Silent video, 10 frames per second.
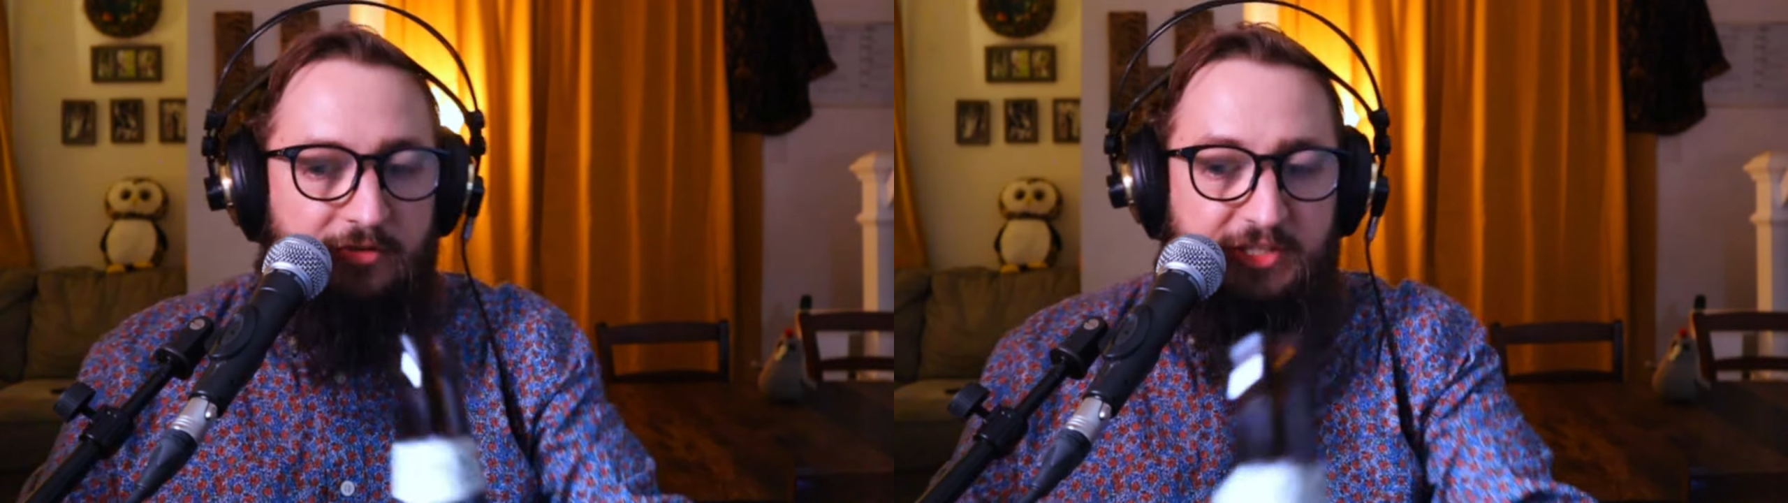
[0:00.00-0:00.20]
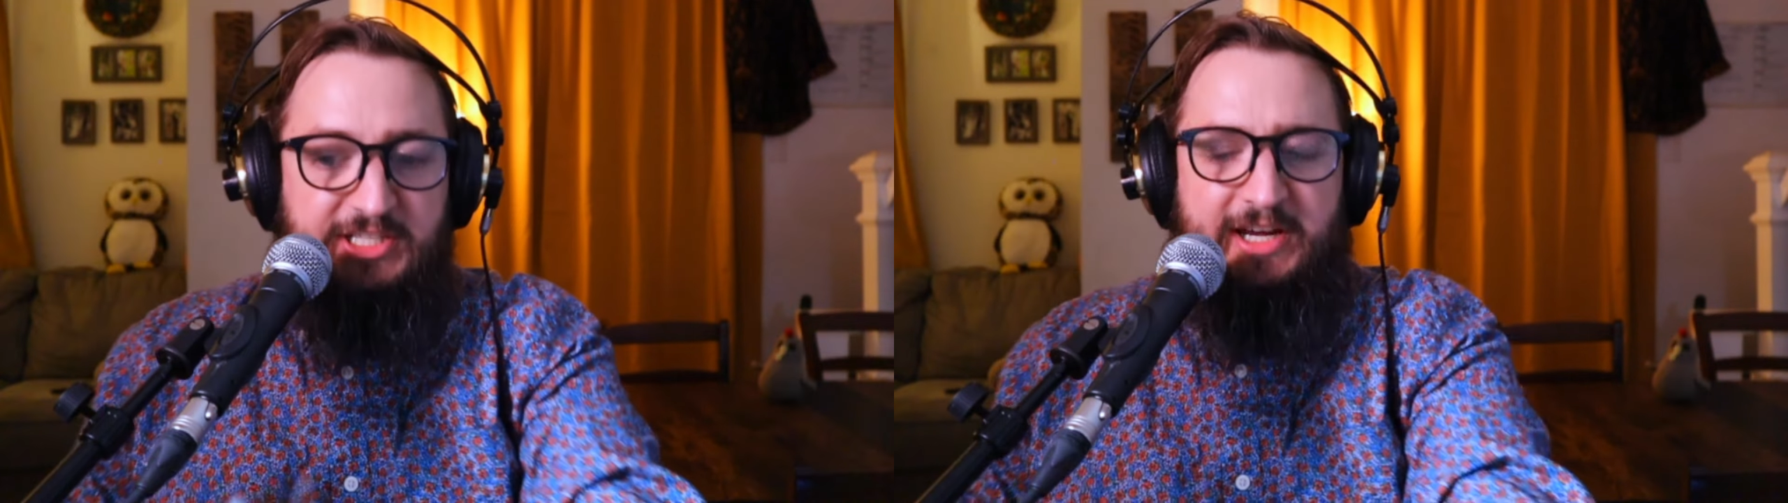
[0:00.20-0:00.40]

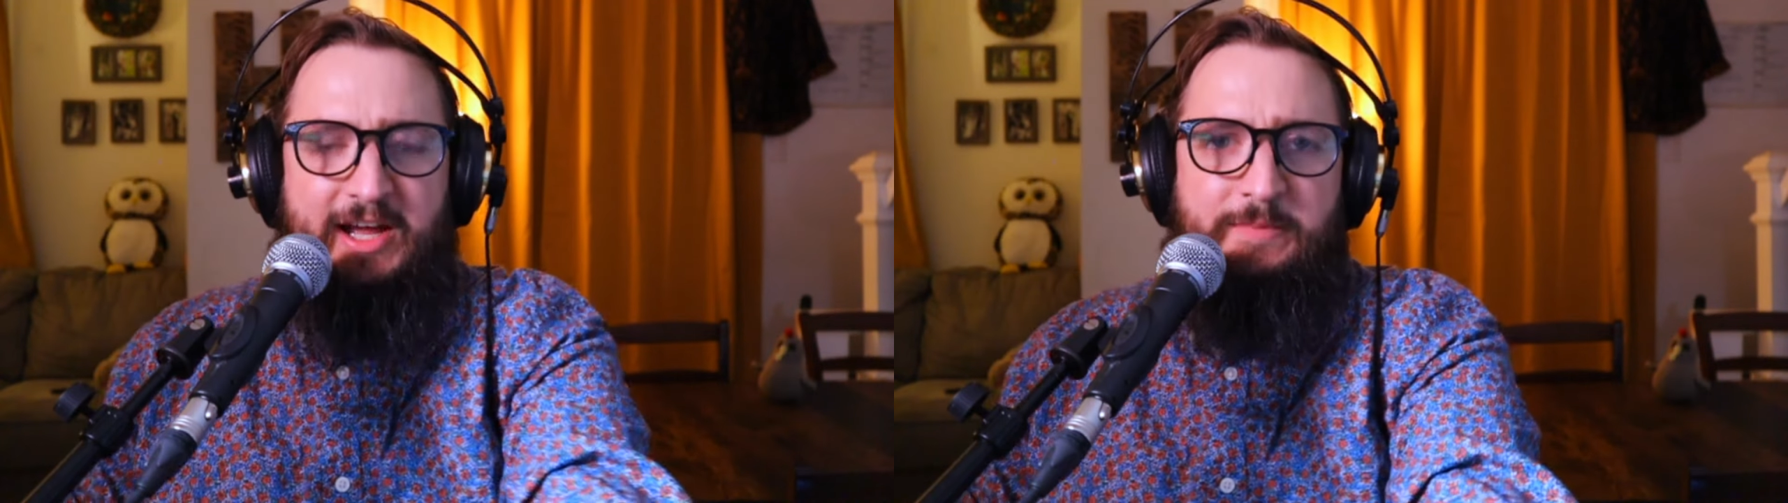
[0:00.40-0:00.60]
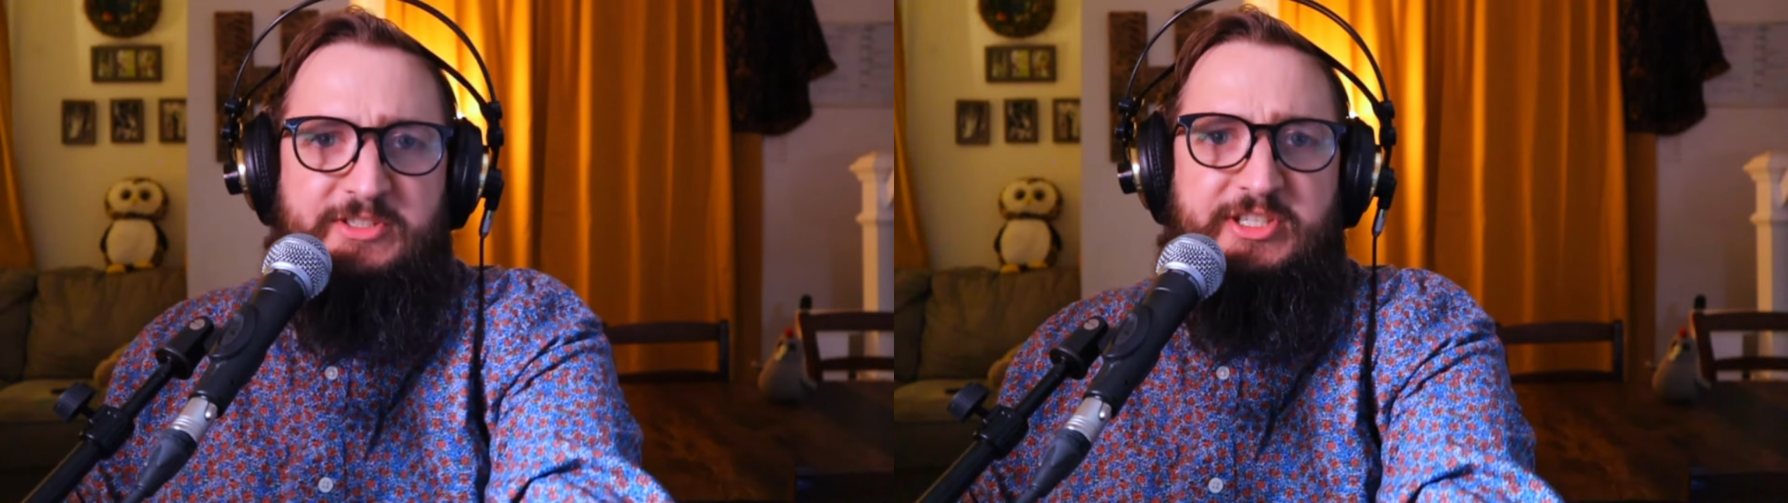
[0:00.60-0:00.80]
The
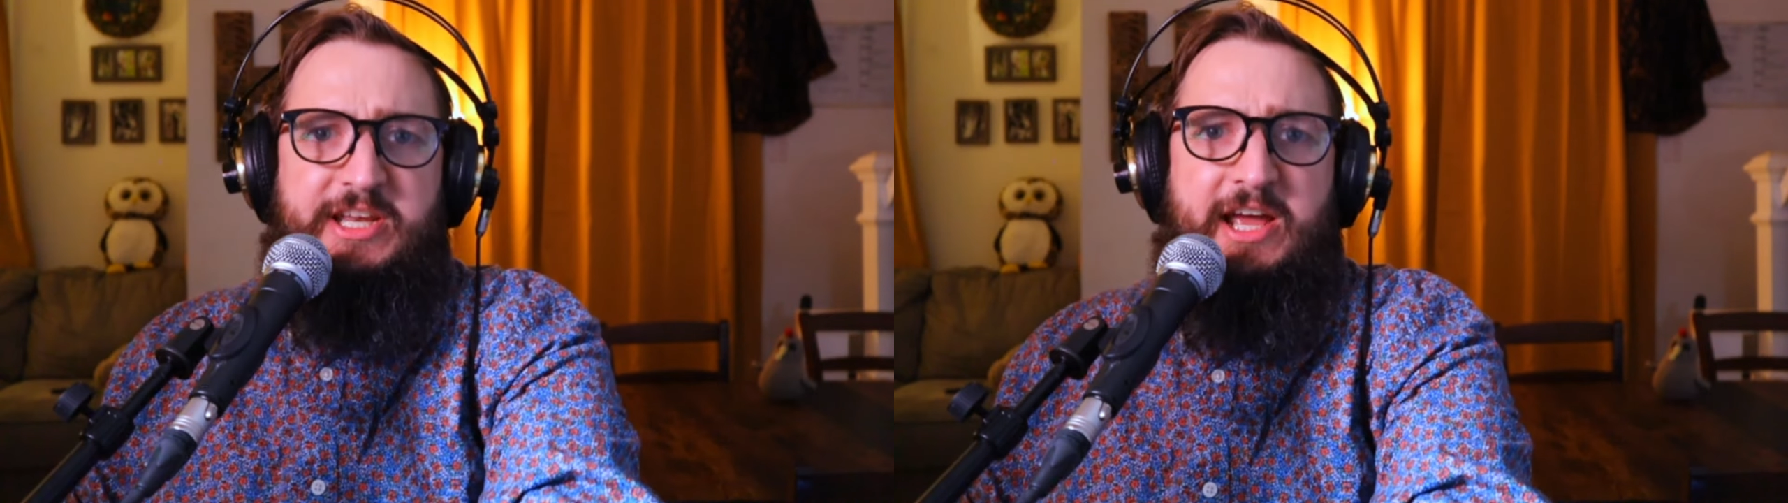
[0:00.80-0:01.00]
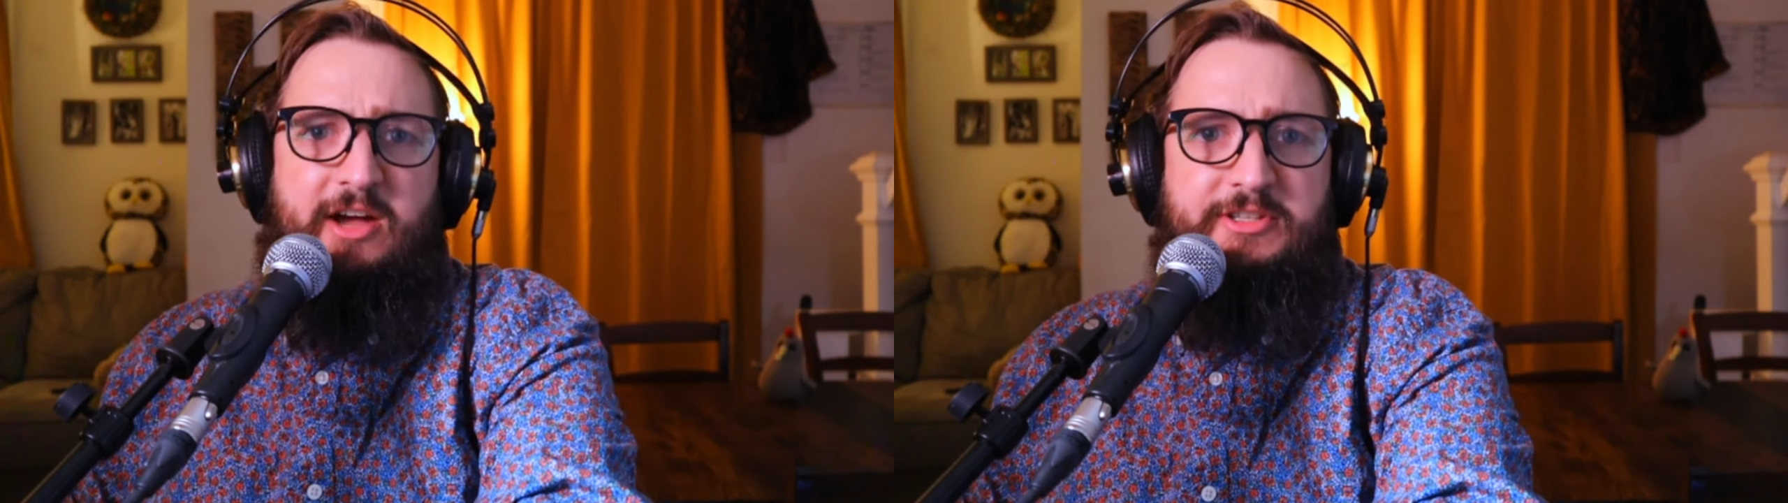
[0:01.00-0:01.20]
time is
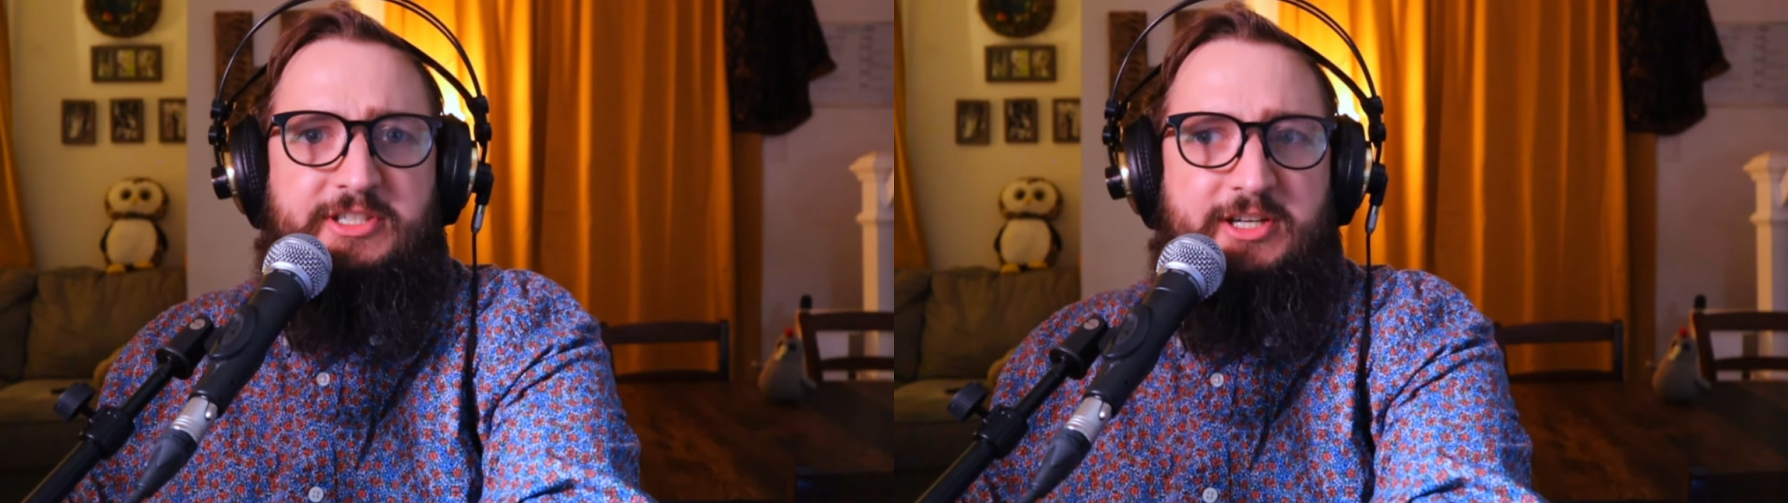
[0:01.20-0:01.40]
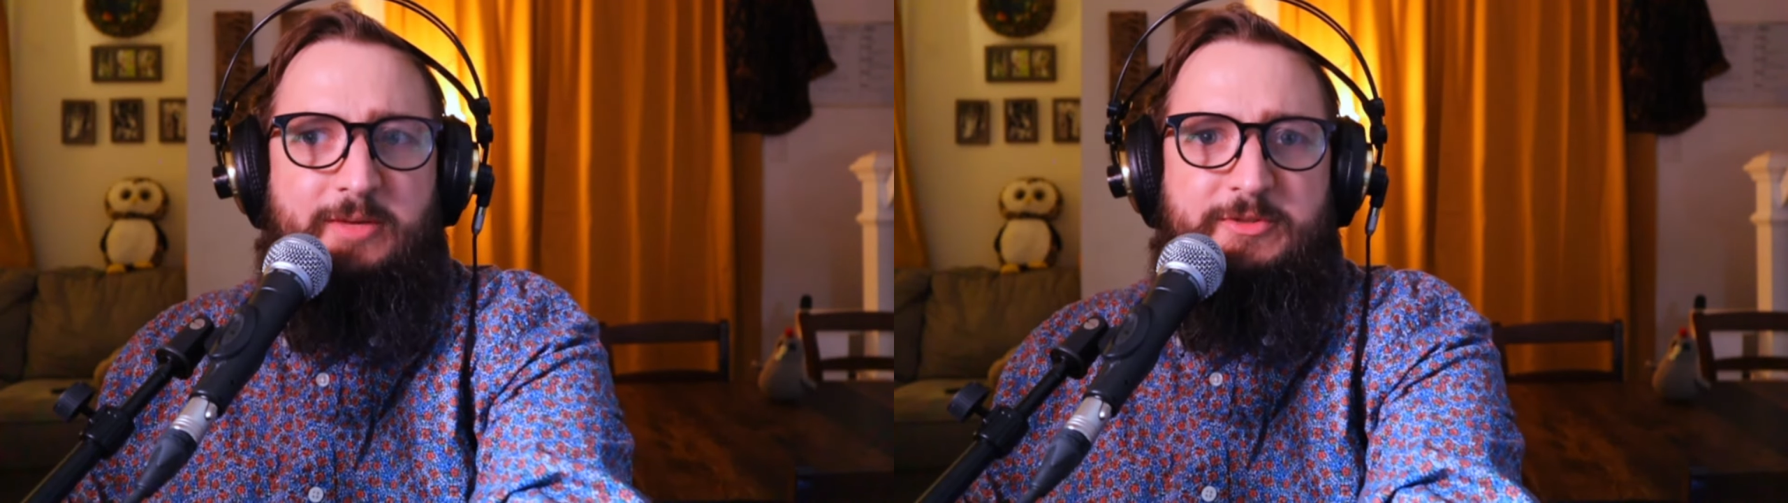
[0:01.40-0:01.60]
now. The
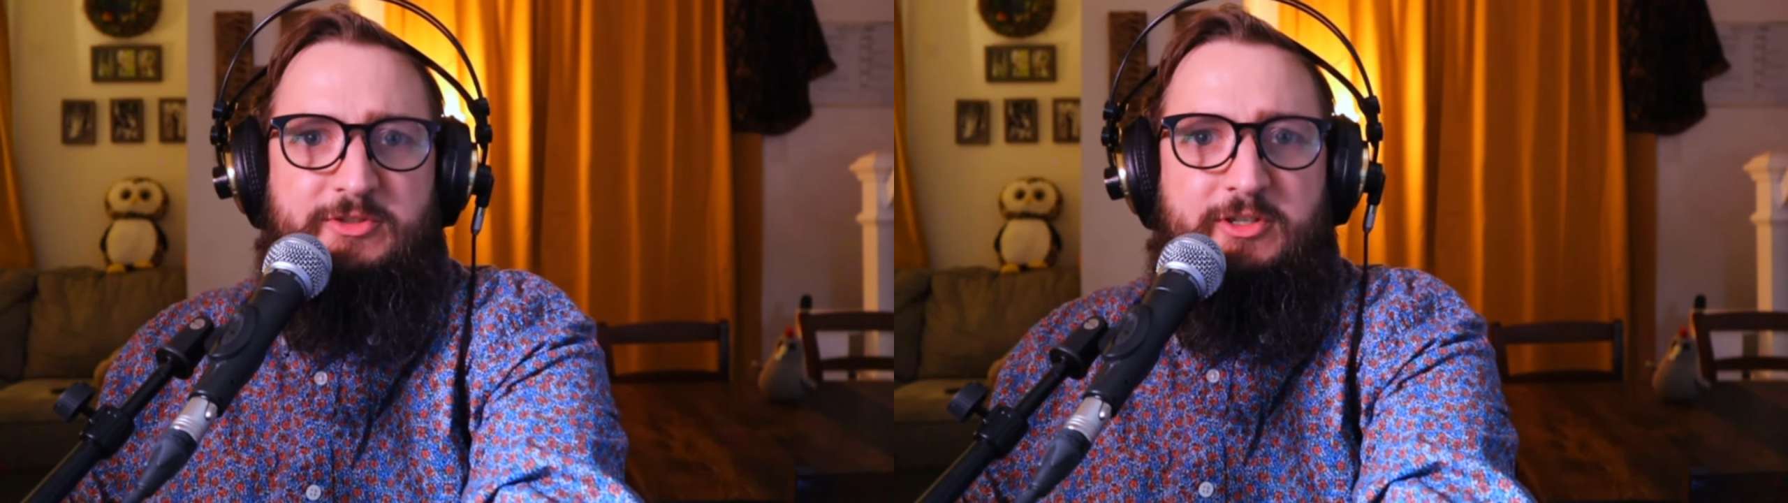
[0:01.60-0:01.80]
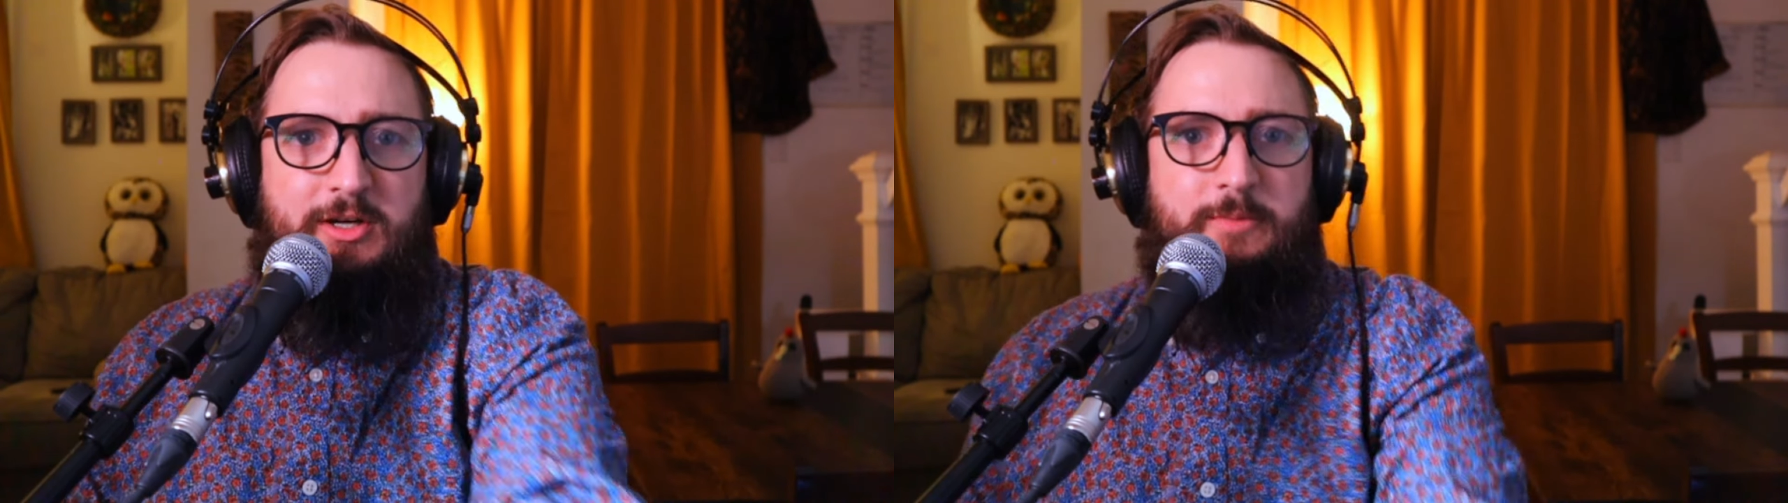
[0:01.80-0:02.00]
time
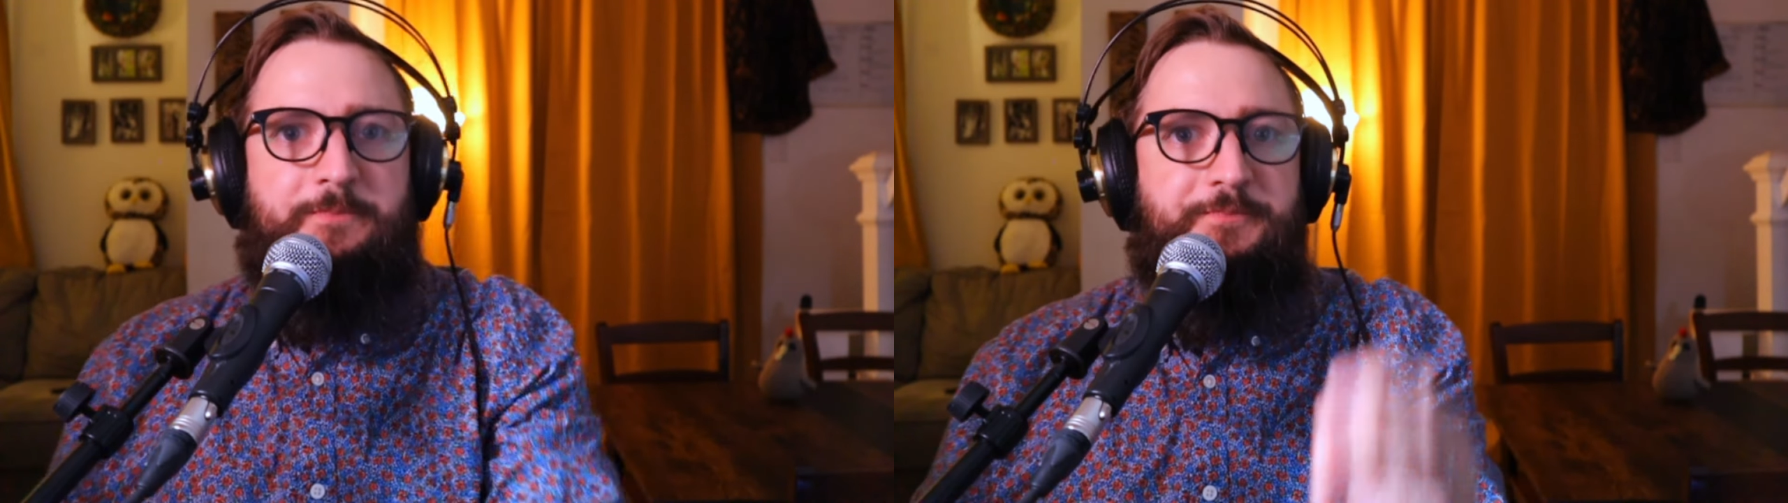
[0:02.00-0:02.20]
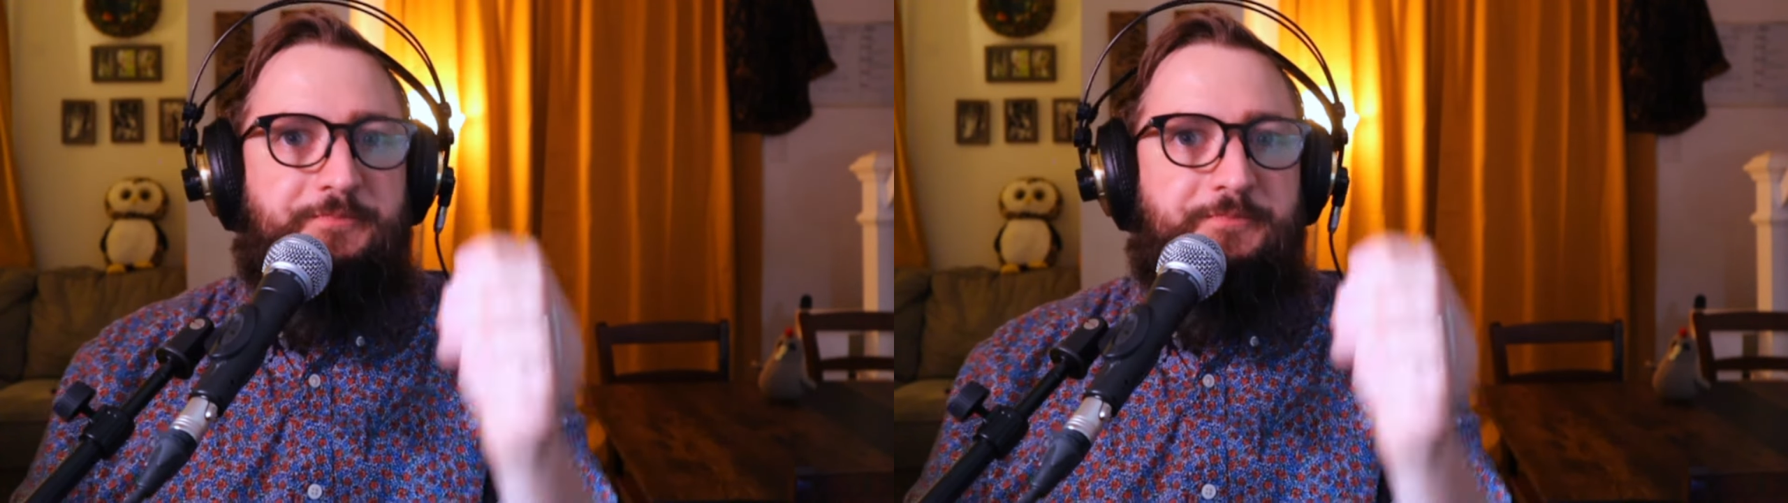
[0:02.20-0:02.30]
has come.